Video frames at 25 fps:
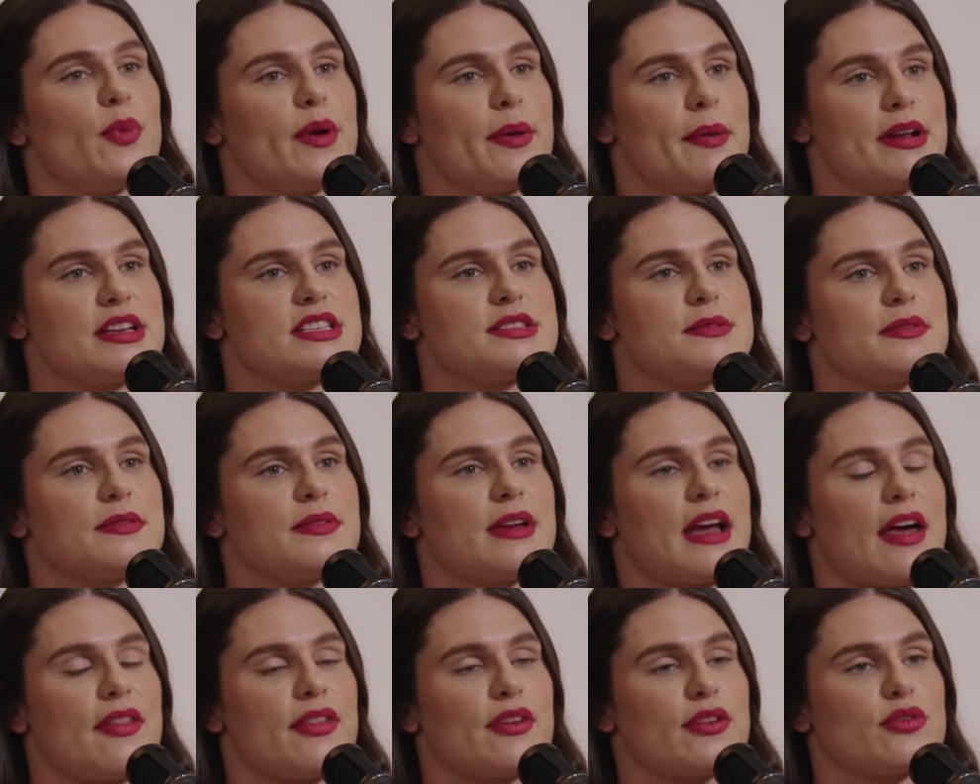we went to a
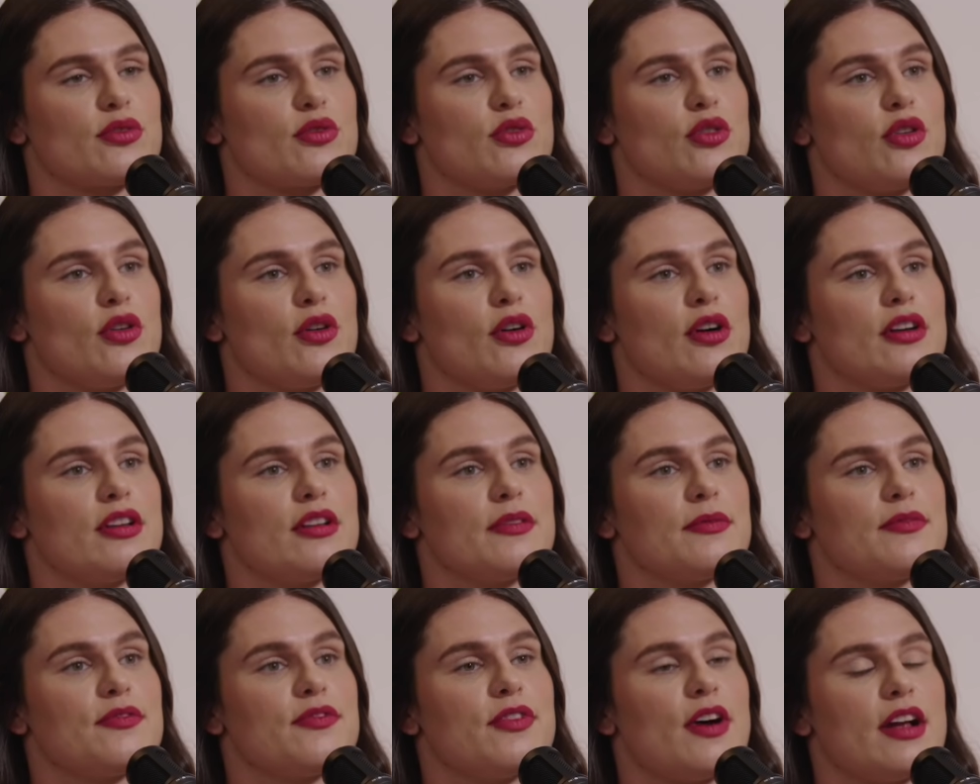Catholic school.
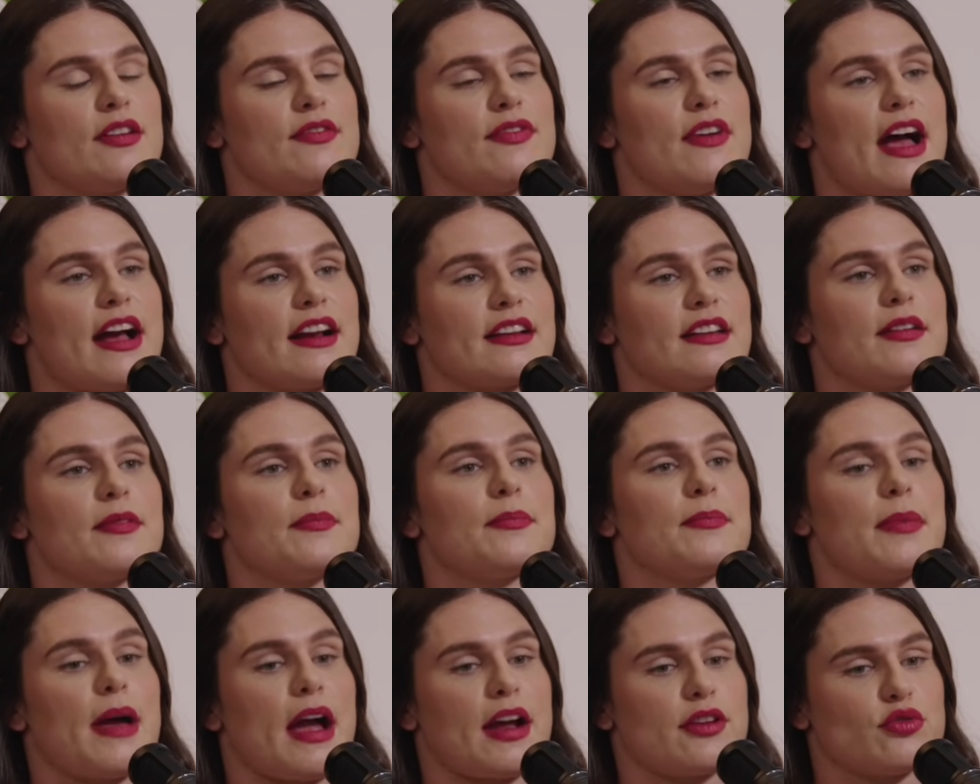Fun fact,
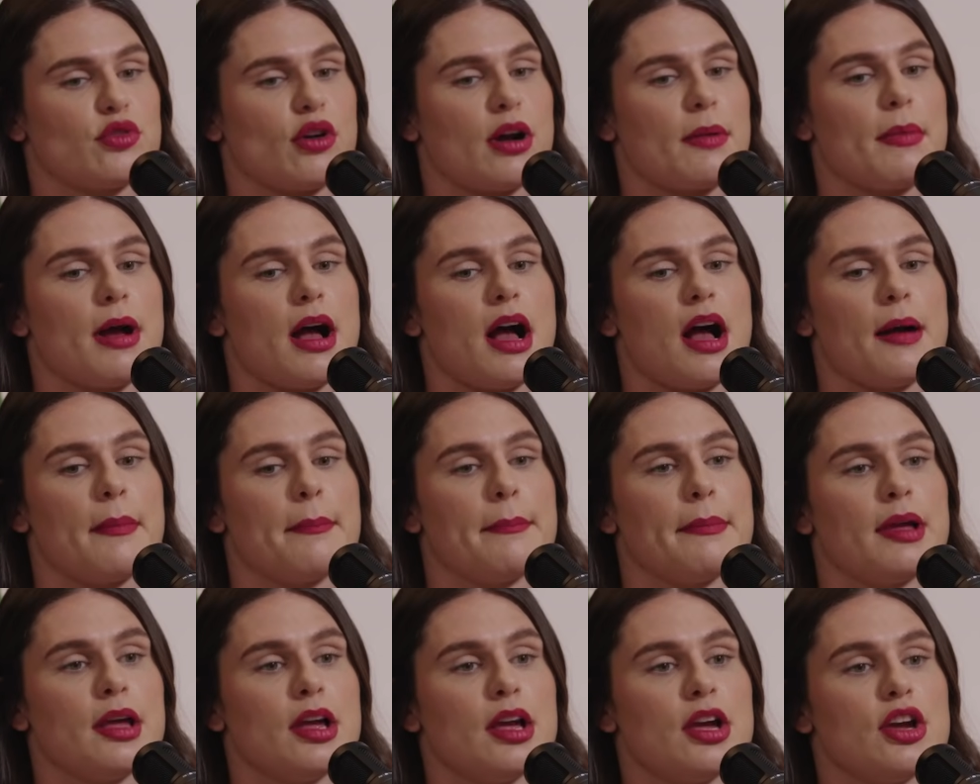back to our
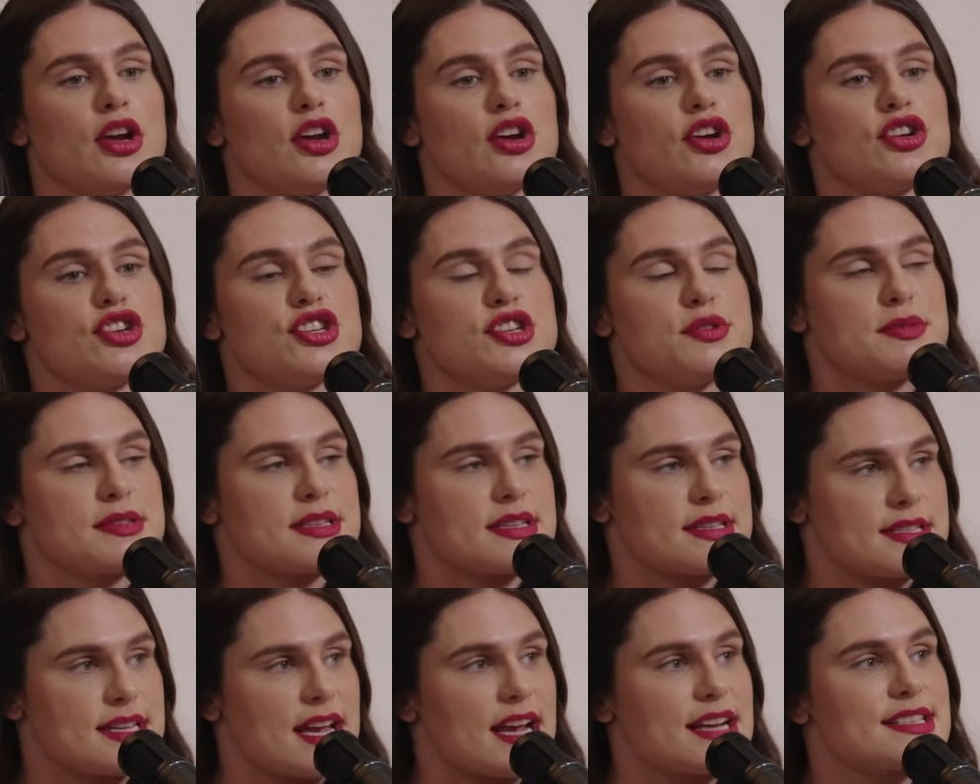mom, she was
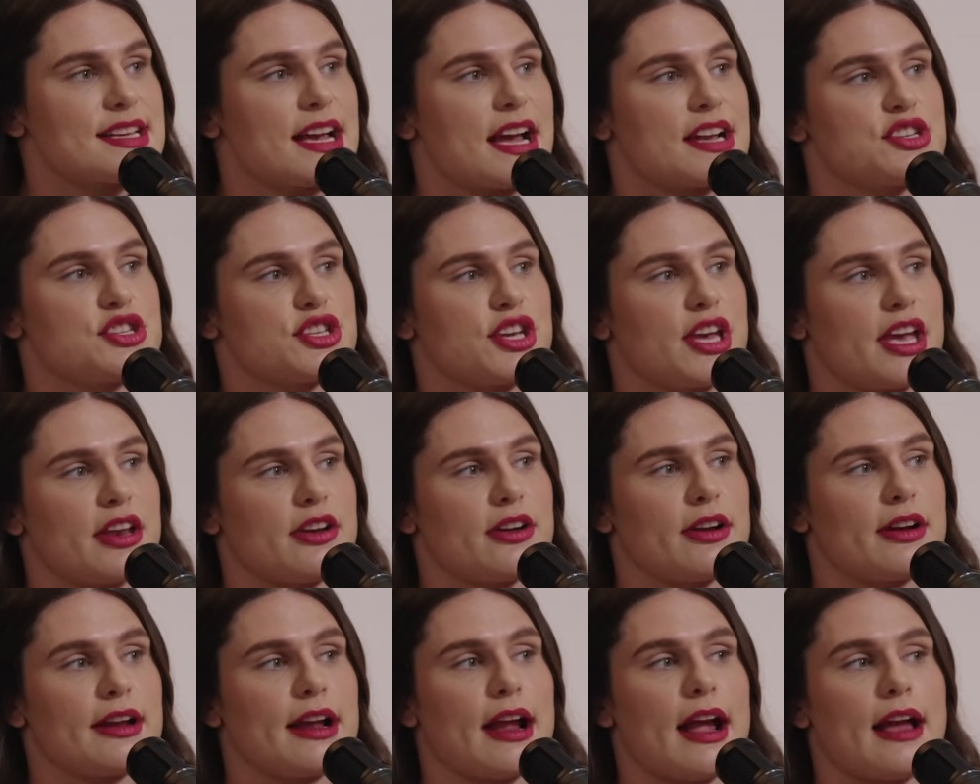a sex
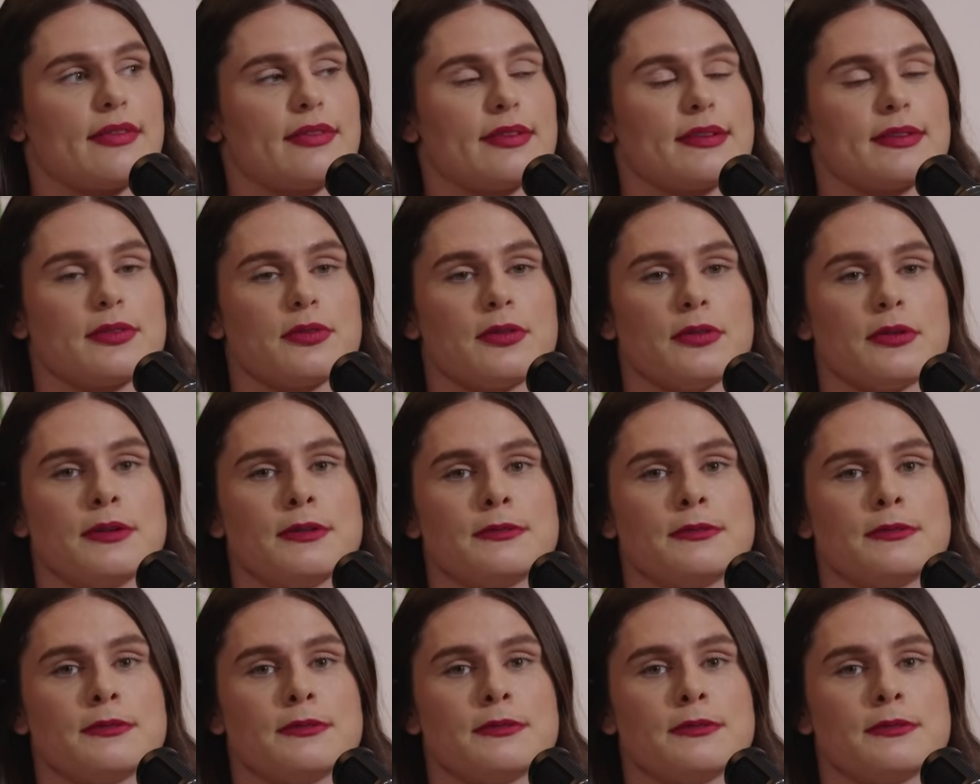educator at Catholic school.